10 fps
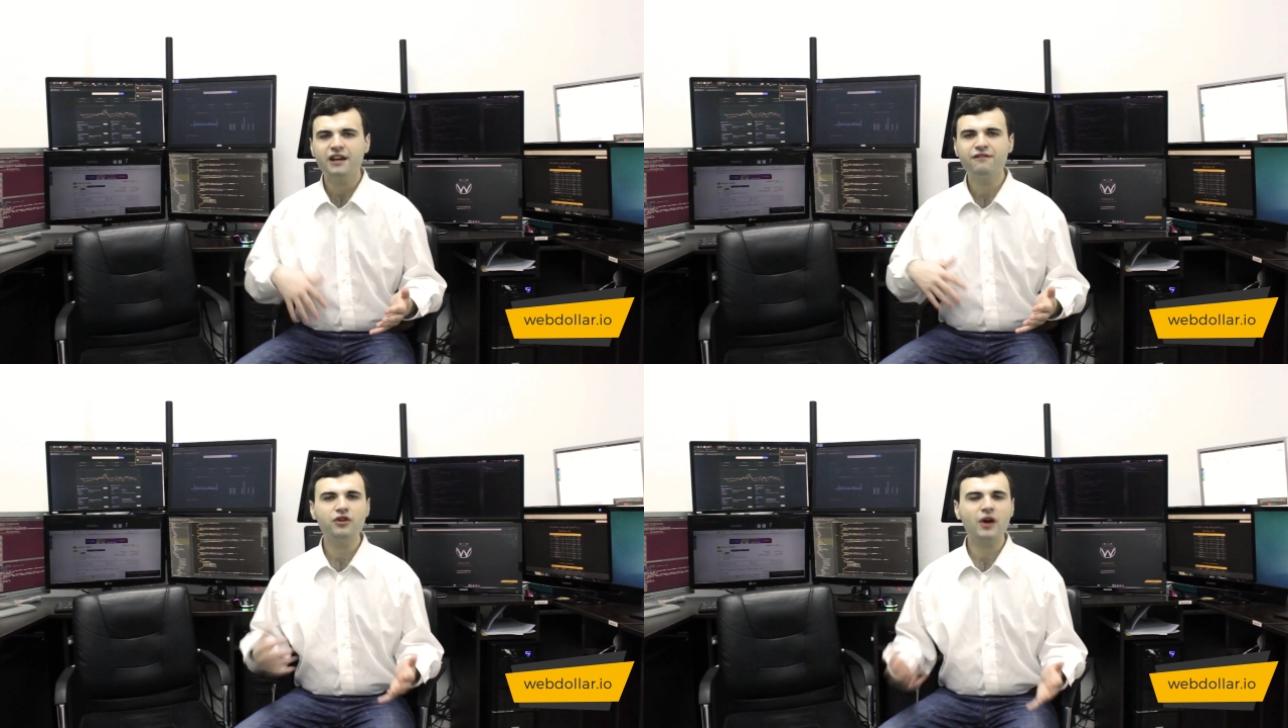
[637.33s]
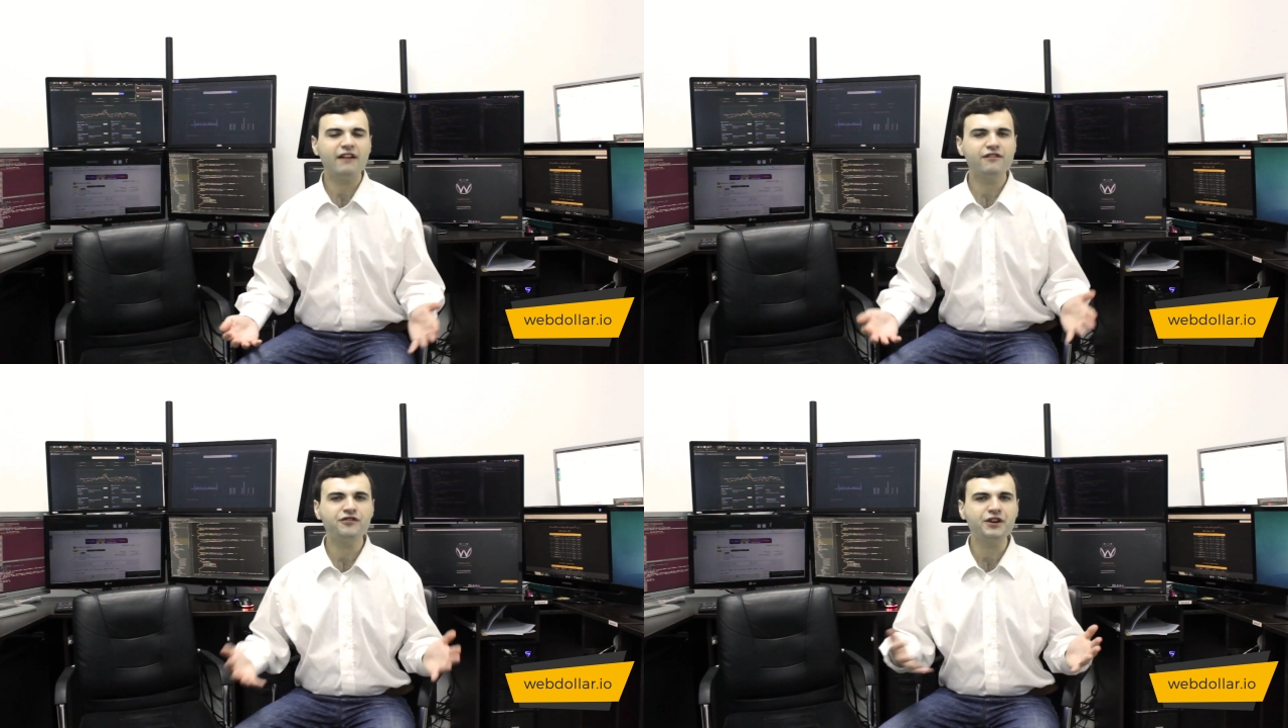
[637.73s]
If you
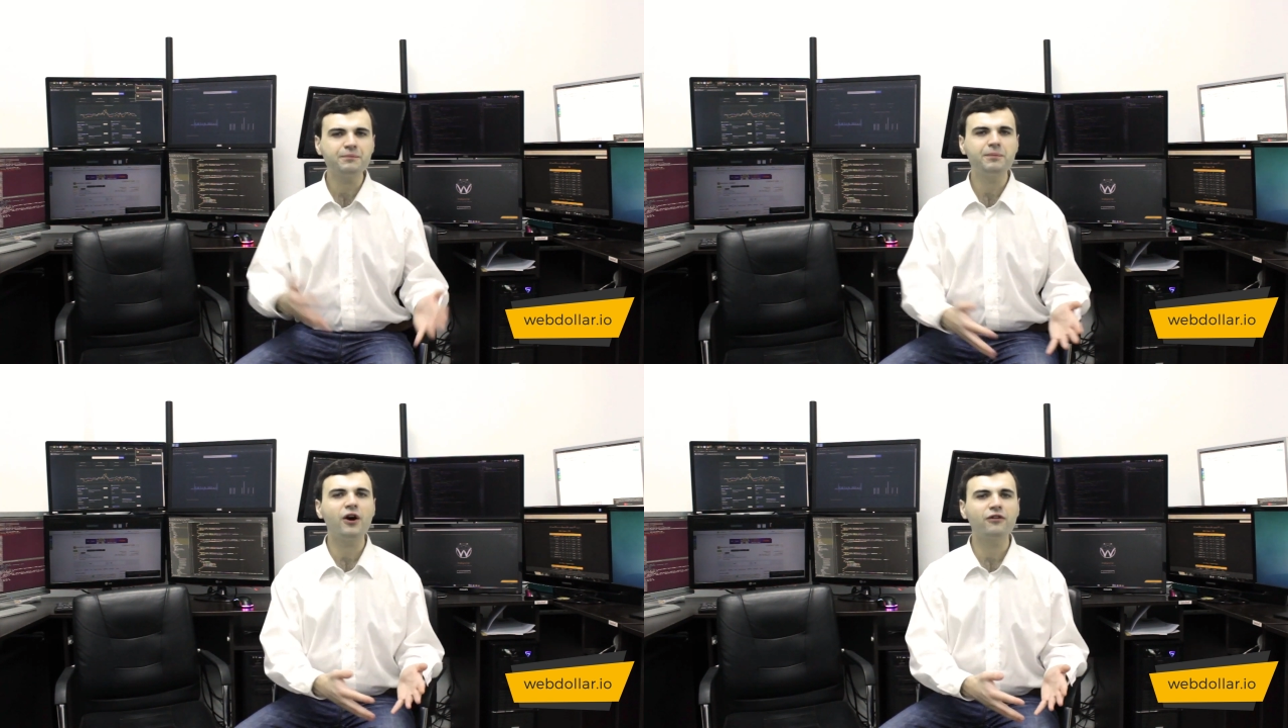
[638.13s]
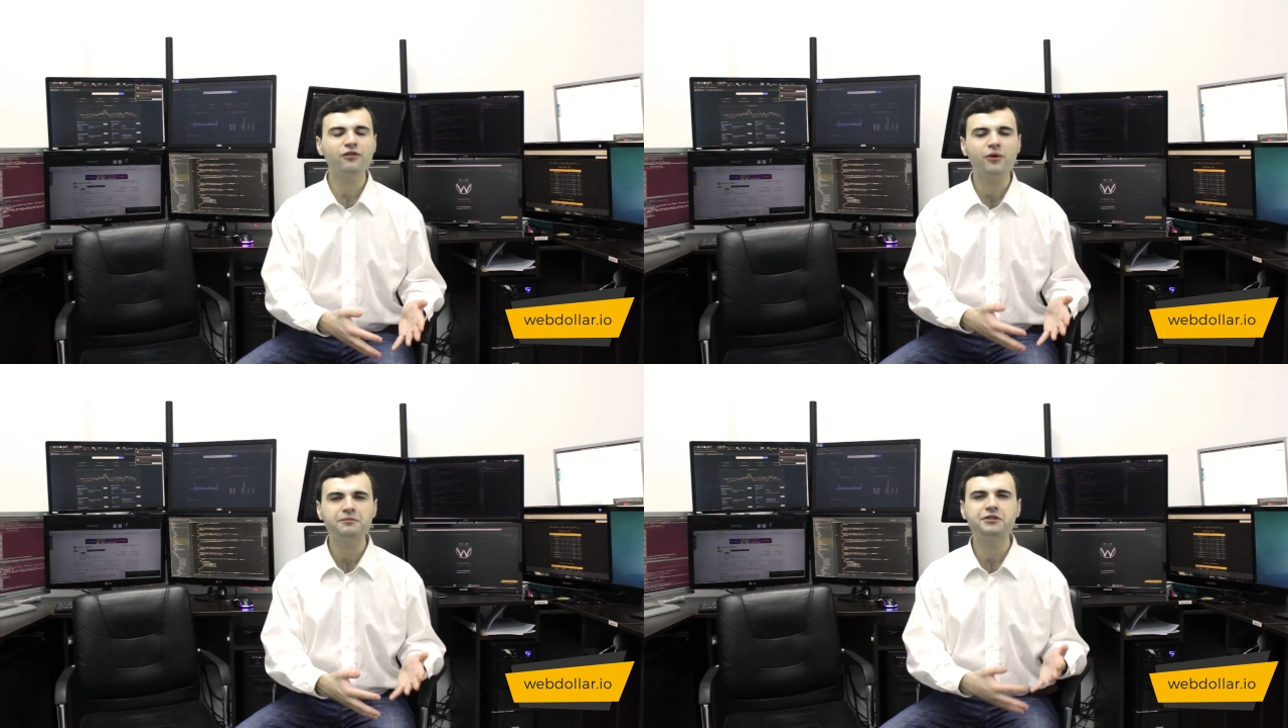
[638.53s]
have a very
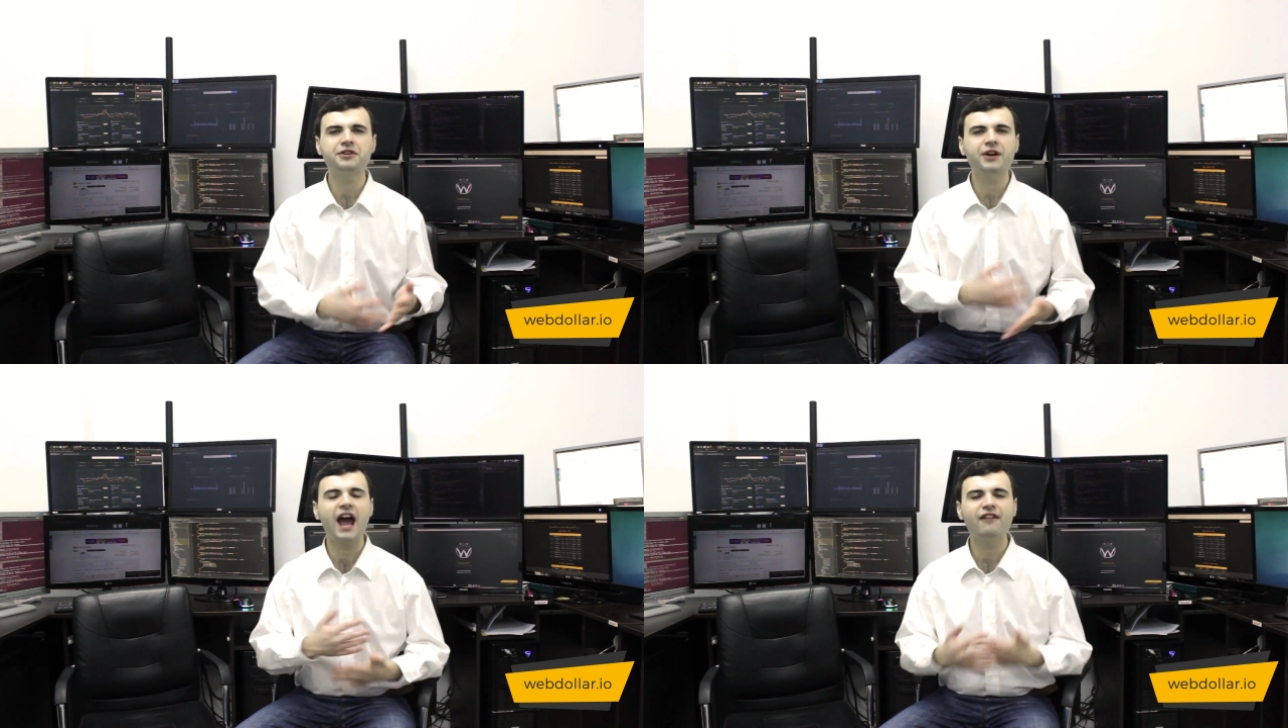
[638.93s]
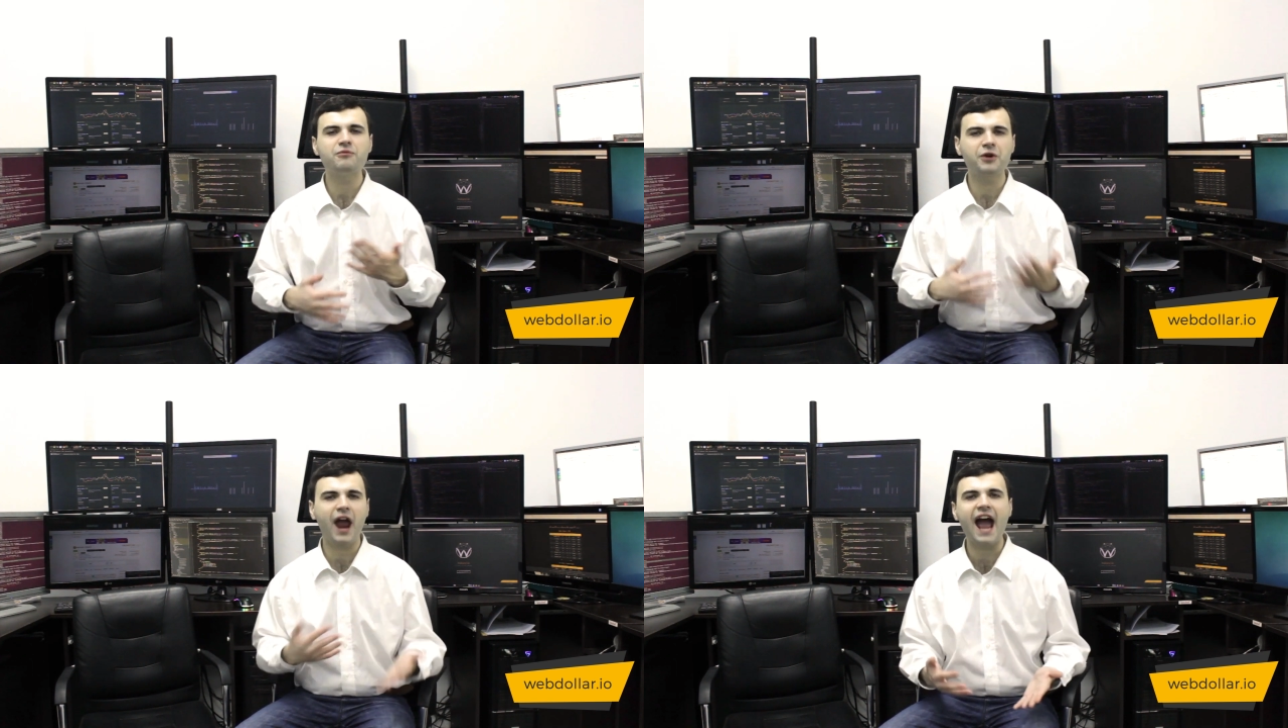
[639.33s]
powerful computer, you
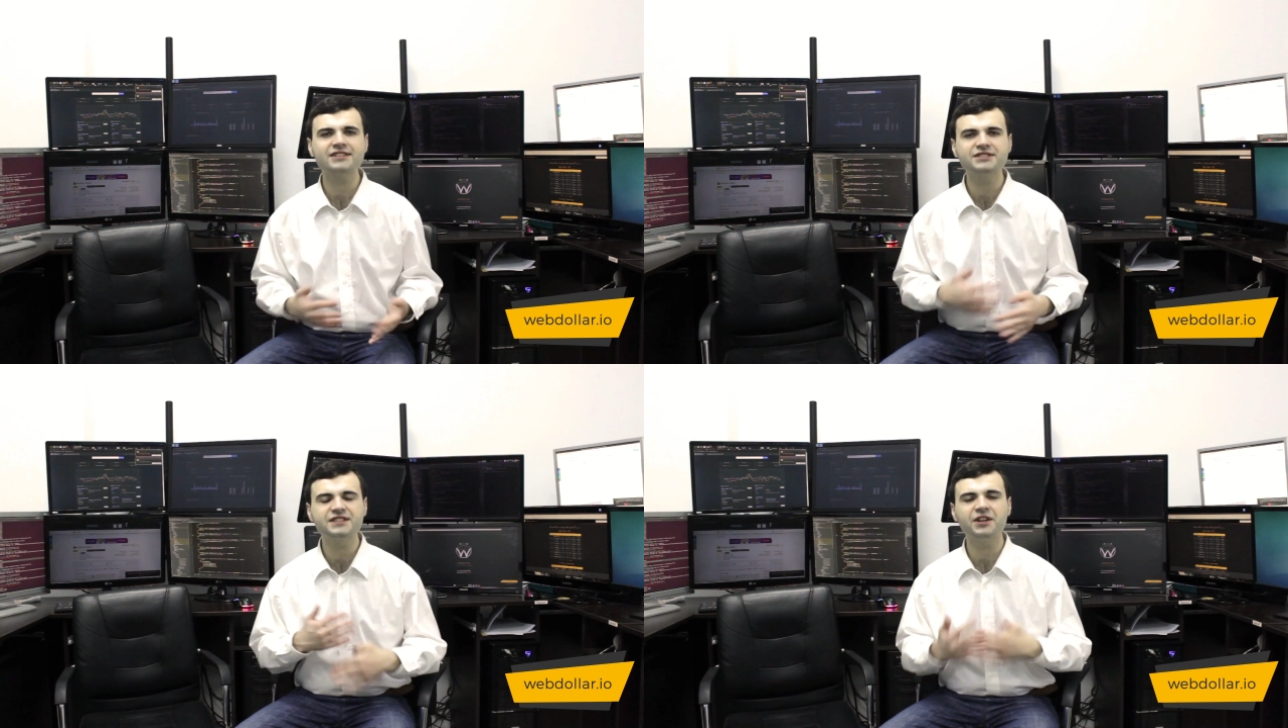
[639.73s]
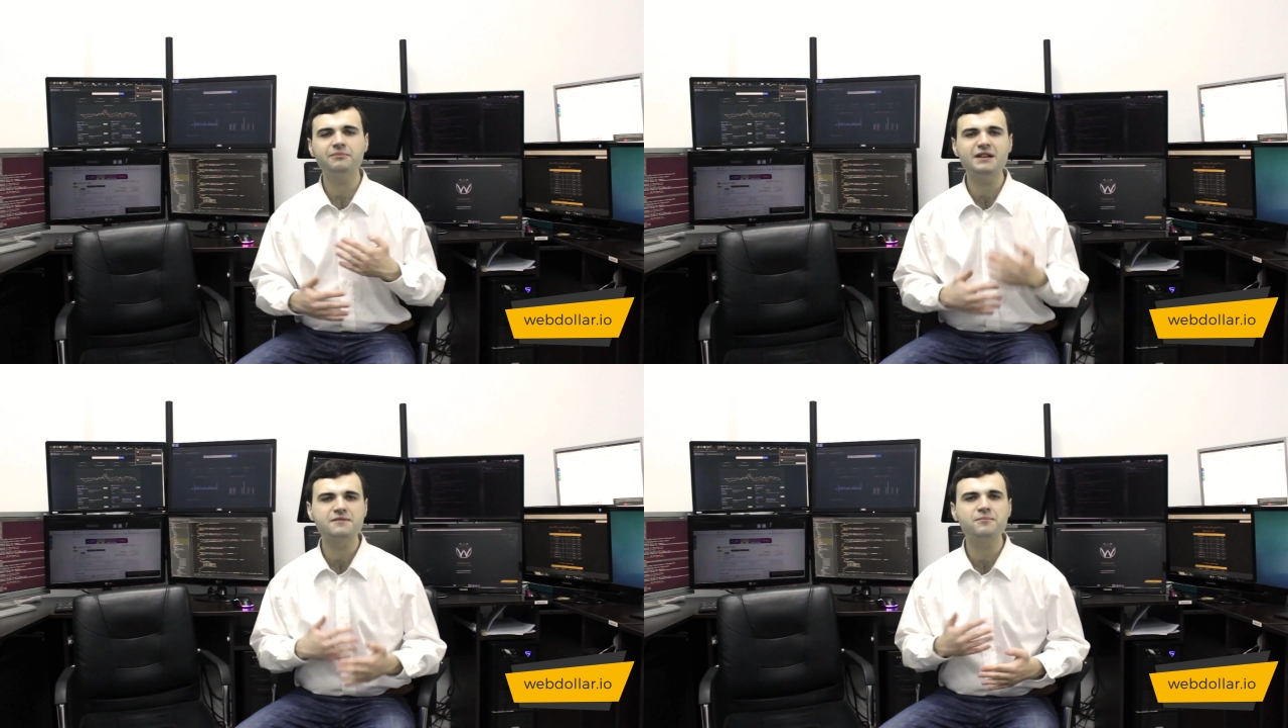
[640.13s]
have more hashes,
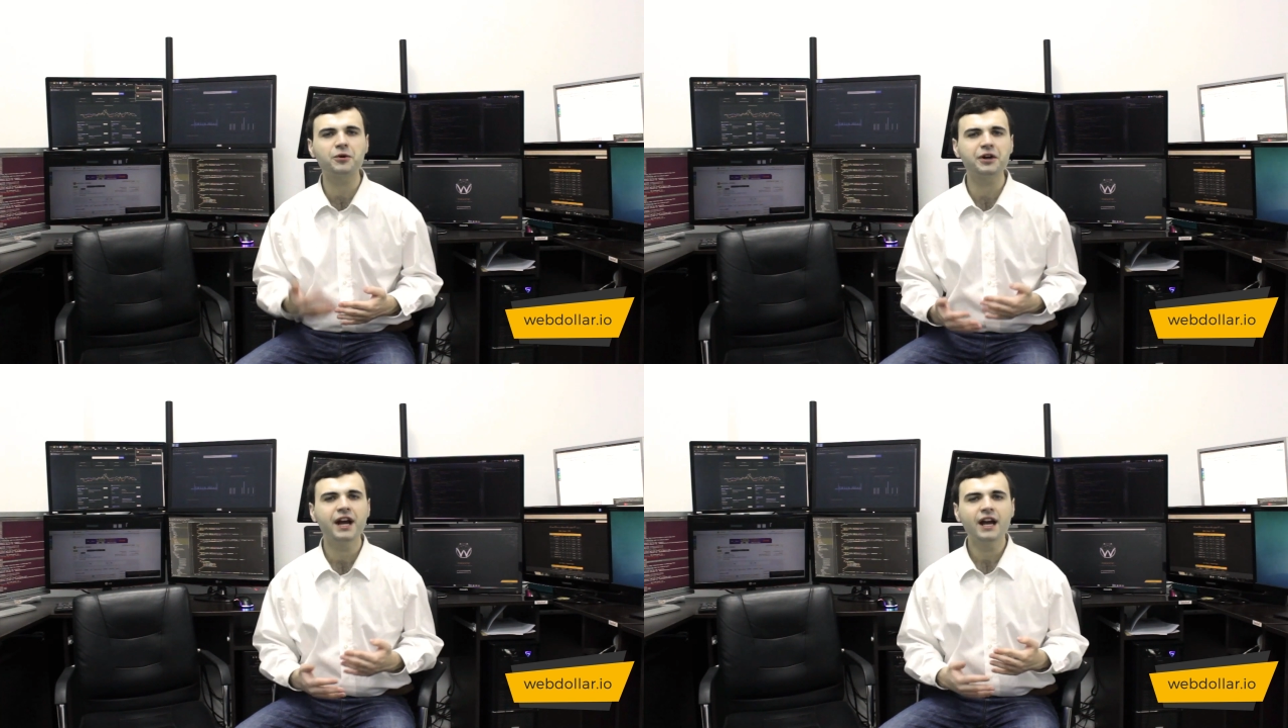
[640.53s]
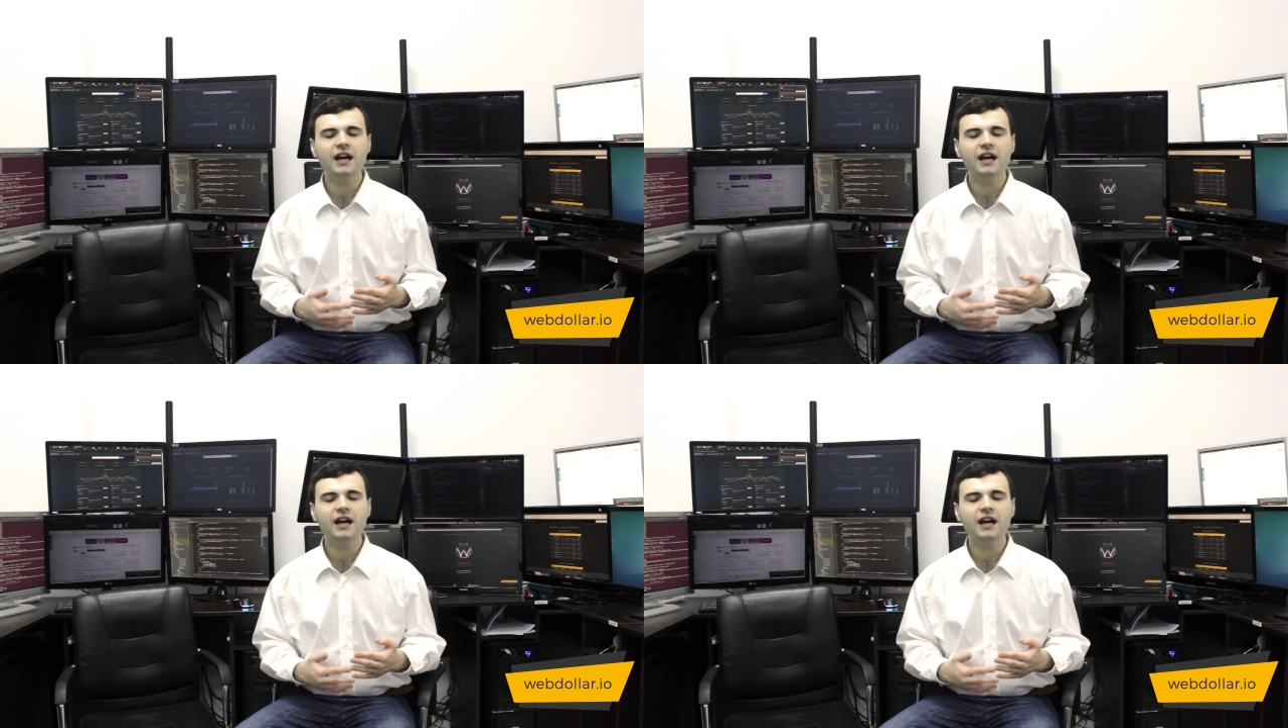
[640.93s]
that means more